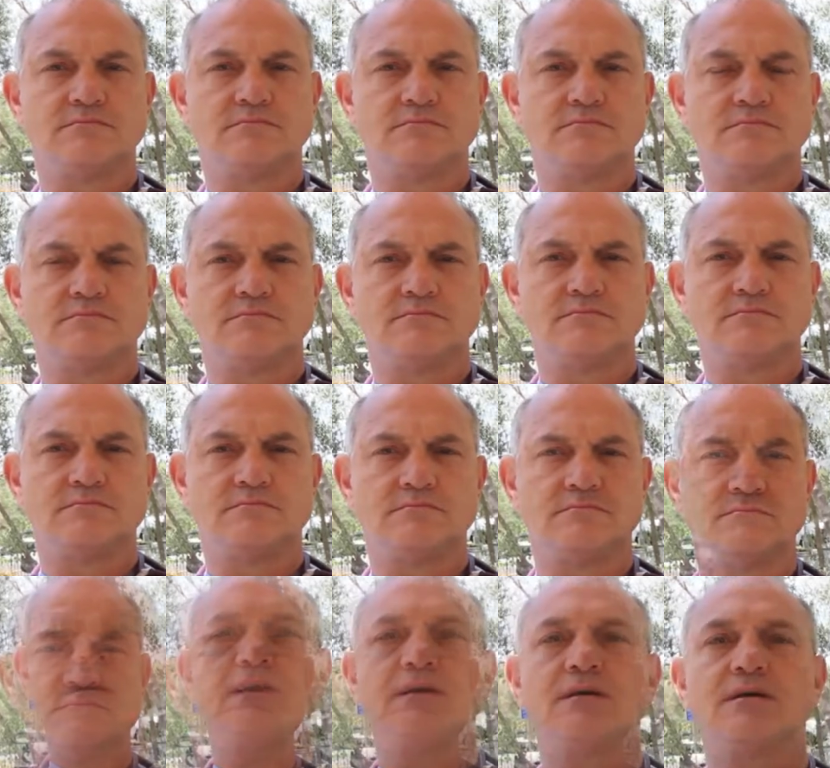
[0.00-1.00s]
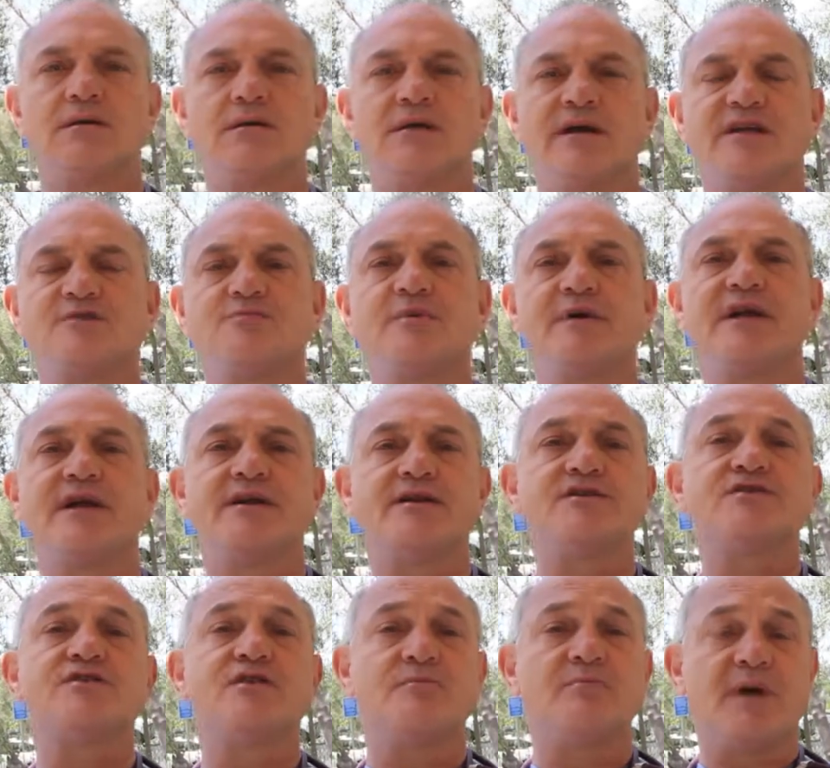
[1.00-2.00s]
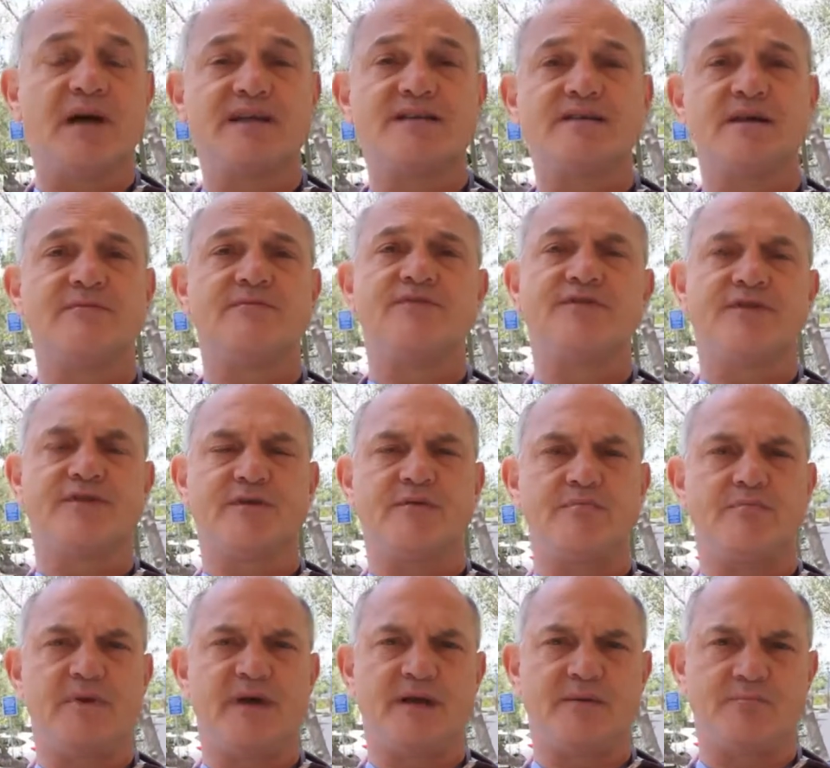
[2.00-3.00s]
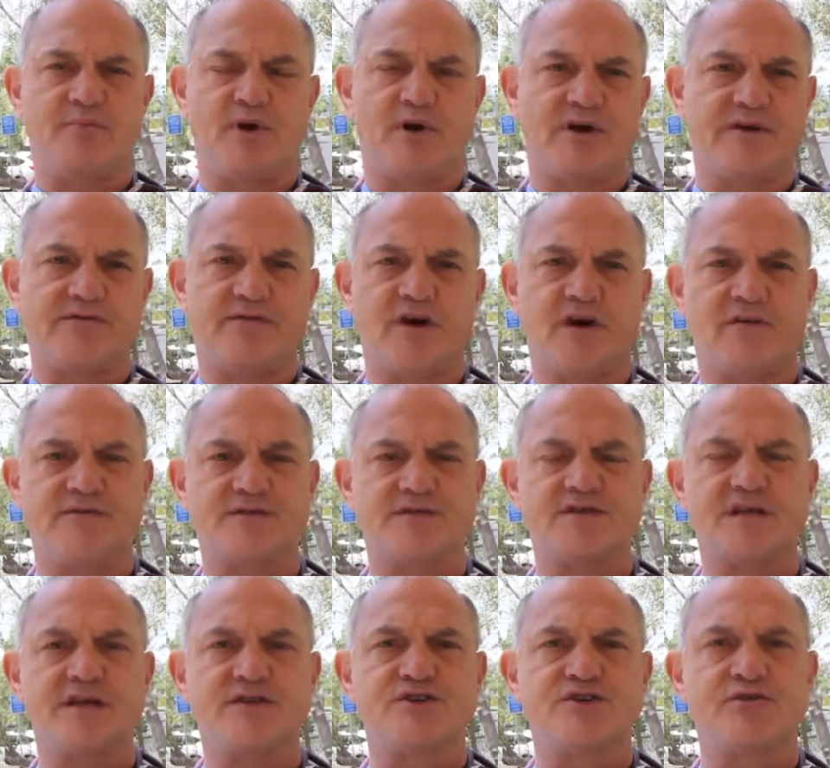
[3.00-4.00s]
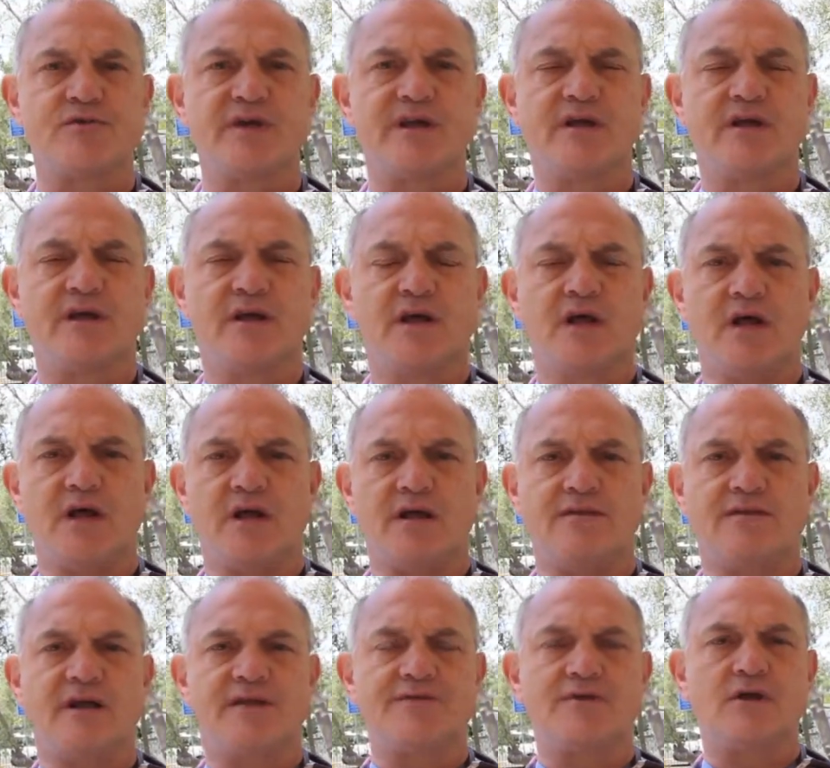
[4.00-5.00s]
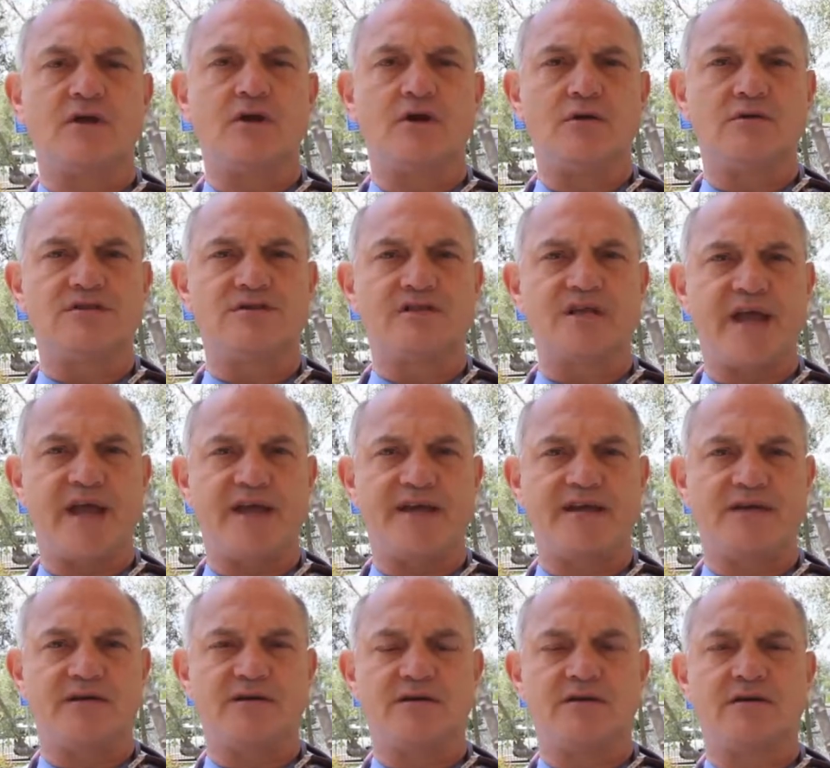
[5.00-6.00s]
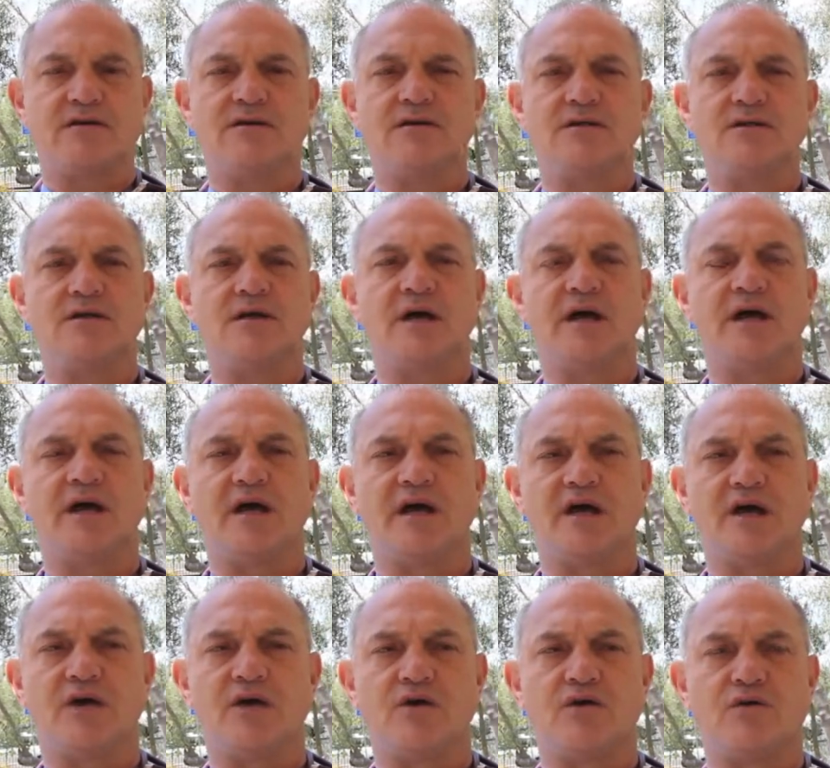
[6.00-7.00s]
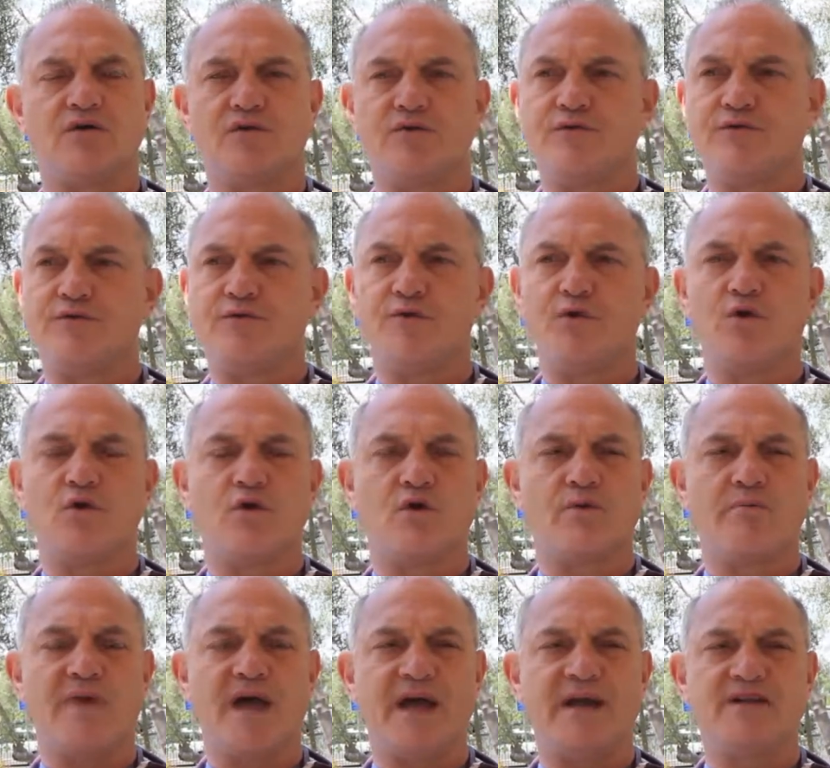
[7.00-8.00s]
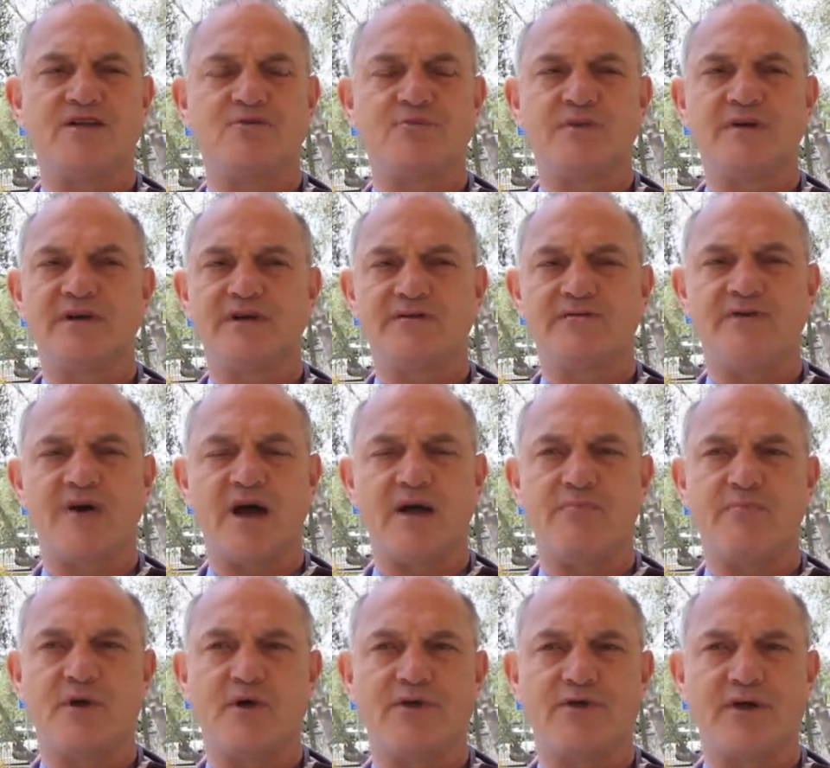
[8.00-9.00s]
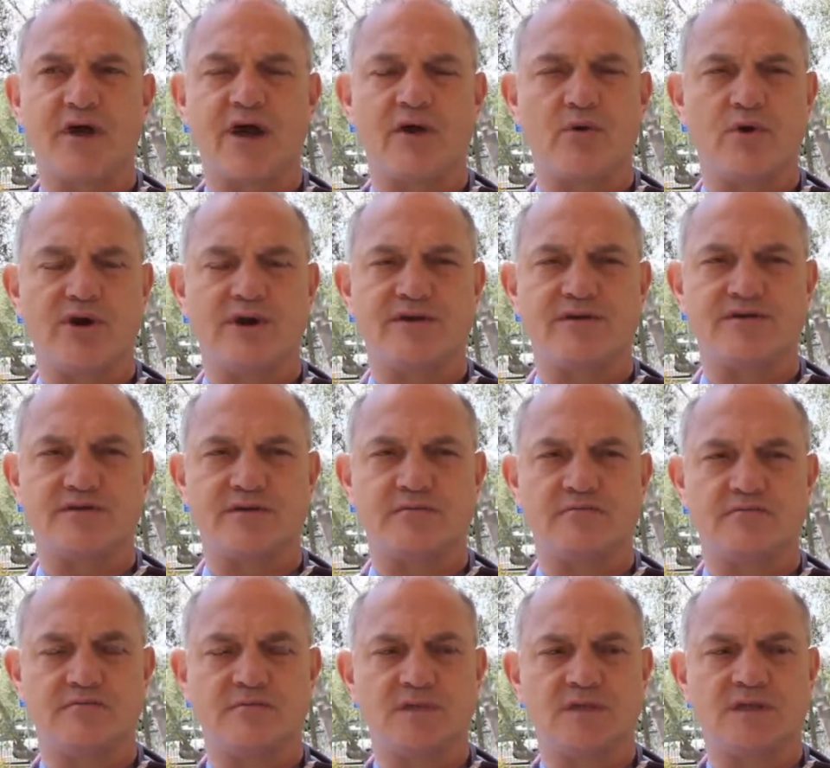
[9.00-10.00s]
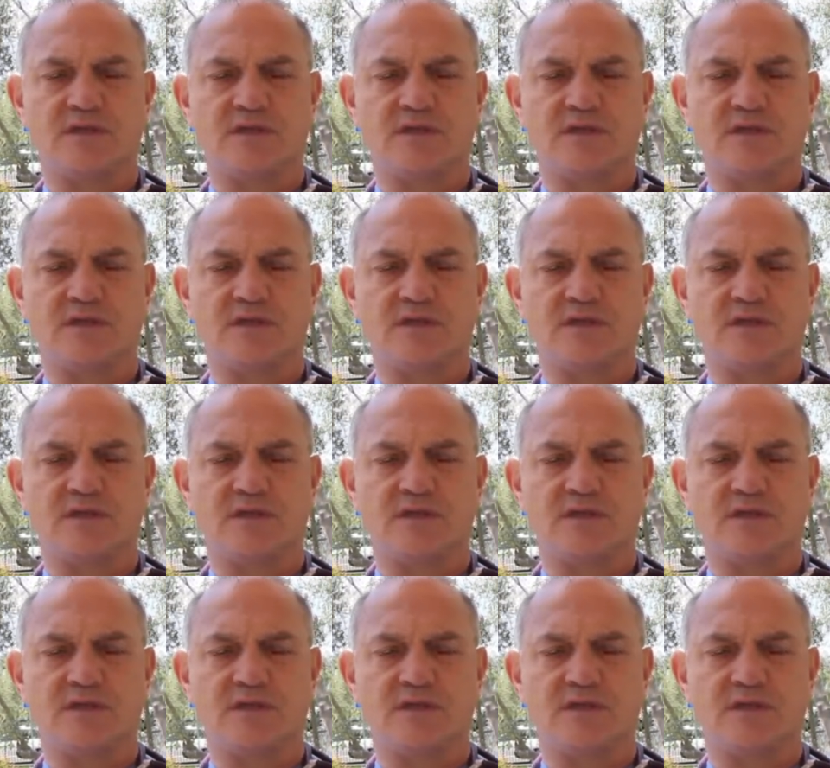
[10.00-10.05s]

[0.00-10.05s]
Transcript: on this hormone? It's been understood by some for the better part of half a century that the gold standard uh, for management of hypothyroidism